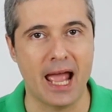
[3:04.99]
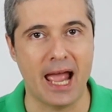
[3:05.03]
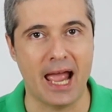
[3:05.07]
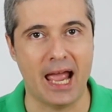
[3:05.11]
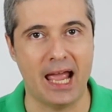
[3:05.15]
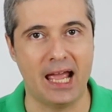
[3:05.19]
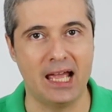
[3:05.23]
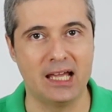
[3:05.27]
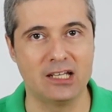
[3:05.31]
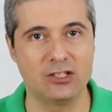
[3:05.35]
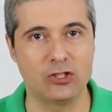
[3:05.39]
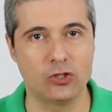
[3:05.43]

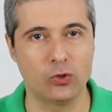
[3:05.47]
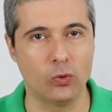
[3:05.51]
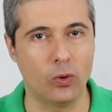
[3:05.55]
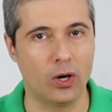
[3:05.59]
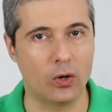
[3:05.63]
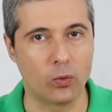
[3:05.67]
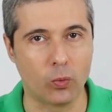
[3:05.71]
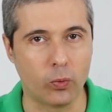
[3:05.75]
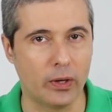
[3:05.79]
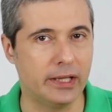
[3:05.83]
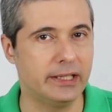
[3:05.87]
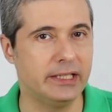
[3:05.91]
and you
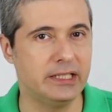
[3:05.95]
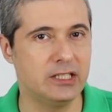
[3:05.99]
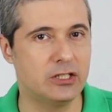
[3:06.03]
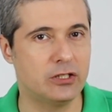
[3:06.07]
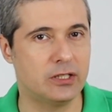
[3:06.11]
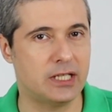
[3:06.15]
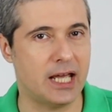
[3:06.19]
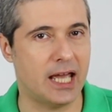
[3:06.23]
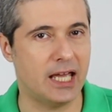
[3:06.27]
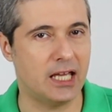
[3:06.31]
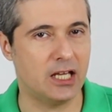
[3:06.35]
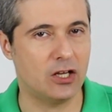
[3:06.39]
are willing to
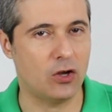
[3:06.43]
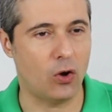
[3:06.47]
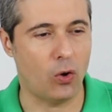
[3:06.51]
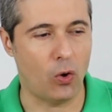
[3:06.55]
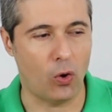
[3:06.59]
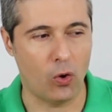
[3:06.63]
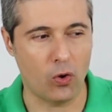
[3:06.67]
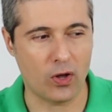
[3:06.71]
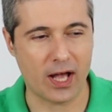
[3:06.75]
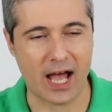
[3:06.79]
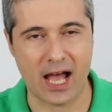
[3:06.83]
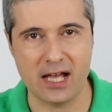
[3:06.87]
take
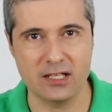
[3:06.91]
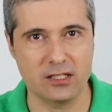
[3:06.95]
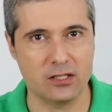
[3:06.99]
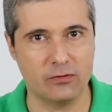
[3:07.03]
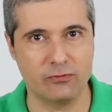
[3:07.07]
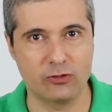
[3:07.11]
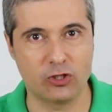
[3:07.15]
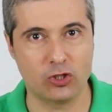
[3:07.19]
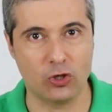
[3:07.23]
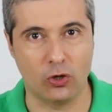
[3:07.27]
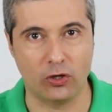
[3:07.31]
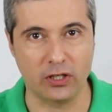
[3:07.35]
all kinds
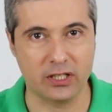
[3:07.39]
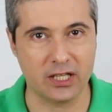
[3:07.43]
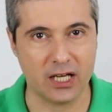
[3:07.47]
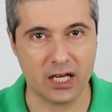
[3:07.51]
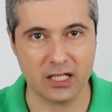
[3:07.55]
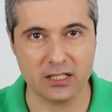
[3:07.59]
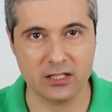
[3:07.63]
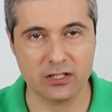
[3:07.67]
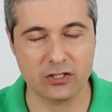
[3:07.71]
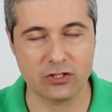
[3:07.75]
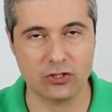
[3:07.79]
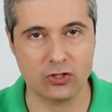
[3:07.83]
of
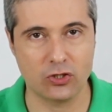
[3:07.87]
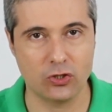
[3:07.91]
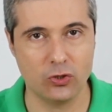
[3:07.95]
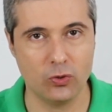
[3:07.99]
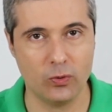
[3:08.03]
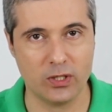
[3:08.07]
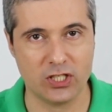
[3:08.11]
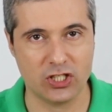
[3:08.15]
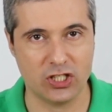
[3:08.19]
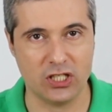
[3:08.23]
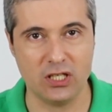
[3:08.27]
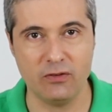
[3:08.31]
shortcuts
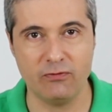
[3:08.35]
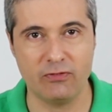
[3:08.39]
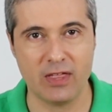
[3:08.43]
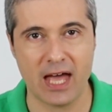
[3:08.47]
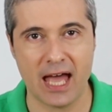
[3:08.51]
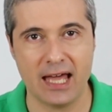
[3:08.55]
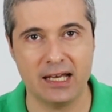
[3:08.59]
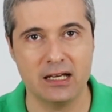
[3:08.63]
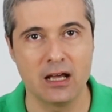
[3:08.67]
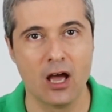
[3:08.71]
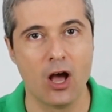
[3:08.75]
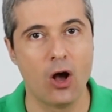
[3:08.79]
to achieve
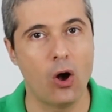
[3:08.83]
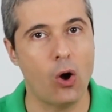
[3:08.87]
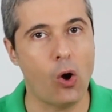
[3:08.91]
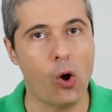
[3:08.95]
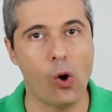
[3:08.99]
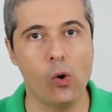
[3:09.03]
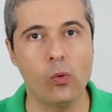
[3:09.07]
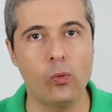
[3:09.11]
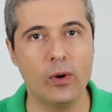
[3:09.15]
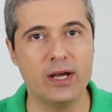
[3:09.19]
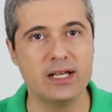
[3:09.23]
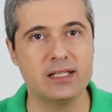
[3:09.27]
that,
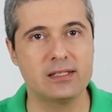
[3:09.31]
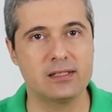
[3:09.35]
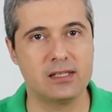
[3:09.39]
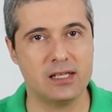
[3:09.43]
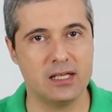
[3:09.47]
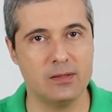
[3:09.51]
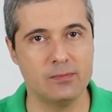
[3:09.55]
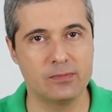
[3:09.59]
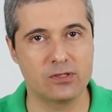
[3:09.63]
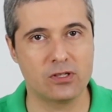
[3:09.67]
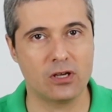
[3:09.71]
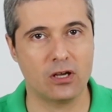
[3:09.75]
always
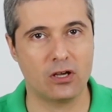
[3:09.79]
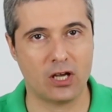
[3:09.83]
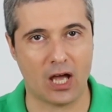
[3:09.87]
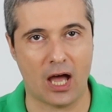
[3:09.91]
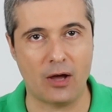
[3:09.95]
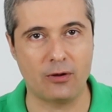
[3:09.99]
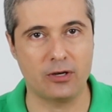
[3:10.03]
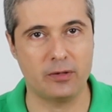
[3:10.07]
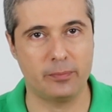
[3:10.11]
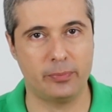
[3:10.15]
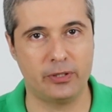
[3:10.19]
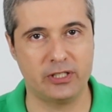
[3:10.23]
seems
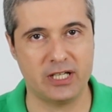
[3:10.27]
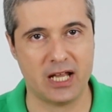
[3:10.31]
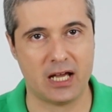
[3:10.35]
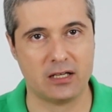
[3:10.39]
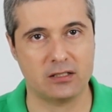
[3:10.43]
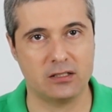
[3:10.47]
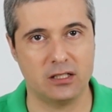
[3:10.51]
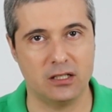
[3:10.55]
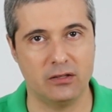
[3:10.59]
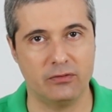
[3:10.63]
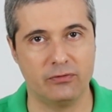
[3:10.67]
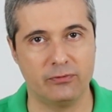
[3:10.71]

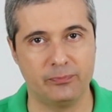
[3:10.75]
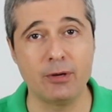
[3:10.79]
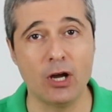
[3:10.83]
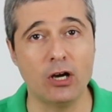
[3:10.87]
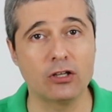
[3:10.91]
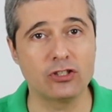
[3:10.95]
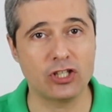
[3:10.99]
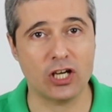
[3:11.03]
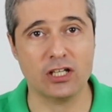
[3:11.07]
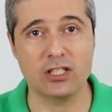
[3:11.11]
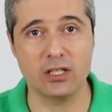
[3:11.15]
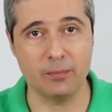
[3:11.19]
counterproductive. I'm
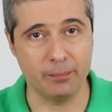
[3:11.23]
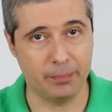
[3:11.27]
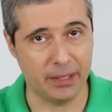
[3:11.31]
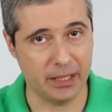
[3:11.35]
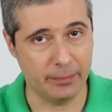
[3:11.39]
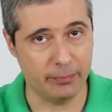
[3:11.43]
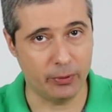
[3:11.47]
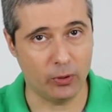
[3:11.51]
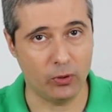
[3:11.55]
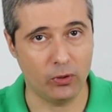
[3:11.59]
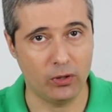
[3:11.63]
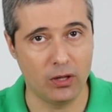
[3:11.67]
not judging
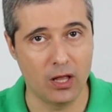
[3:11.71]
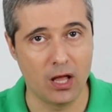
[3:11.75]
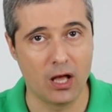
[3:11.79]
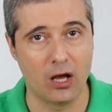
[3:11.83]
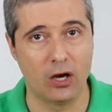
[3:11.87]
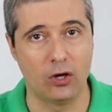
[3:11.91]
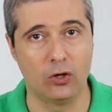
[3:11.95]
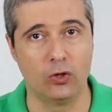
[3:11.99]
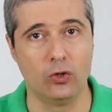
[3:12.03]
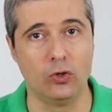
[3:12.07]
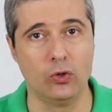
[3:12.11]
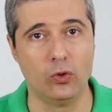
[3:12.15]
people
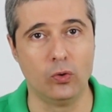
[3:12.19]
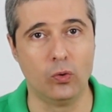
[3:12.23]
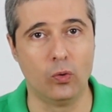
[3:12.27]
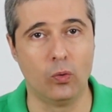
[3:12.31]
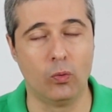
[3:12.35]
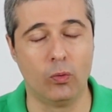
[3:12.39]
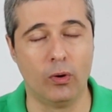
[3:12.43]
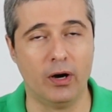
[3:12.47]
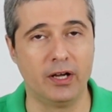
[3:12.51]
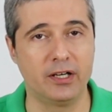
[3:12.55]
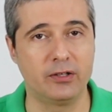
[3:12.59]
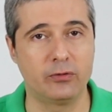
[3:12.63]
who
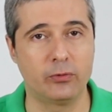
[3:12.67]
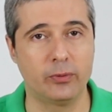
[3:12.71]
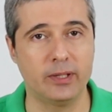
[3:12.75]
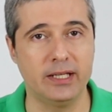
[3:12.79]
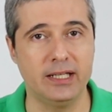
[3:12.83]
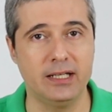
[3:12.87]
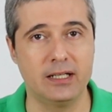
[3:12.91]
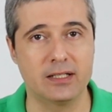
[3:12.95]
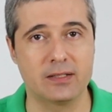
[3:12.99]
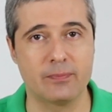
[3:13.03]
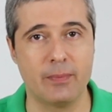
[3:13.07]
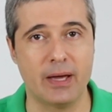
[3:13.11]
want to
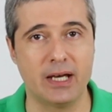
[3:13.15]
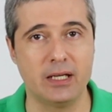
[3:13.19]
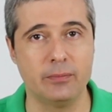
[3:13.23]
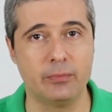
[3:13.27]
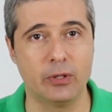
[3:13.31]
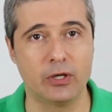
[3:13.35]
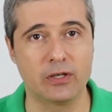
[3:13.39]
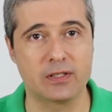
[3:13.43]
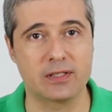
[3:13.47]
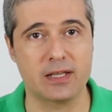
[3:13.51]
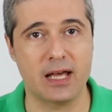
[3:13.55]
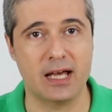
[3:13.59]
read as many
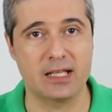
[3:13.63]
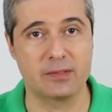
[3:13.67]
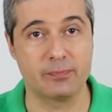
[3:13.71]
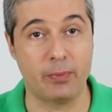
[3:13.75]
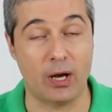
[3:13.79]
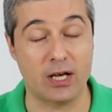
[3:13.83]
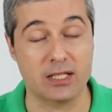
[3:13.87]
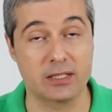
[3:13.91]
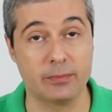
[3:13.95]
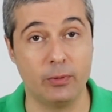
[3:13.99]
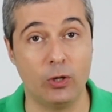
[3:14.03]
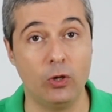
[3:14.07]
books as
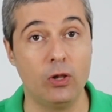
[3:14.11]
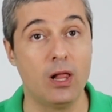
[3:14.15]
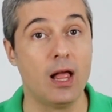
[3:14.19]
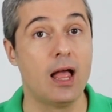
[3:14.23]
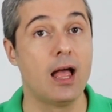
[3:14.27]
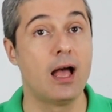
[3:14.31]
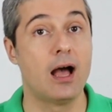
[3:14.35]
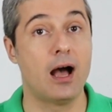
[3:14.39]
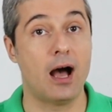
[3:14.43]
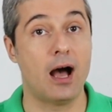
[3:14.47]
possible.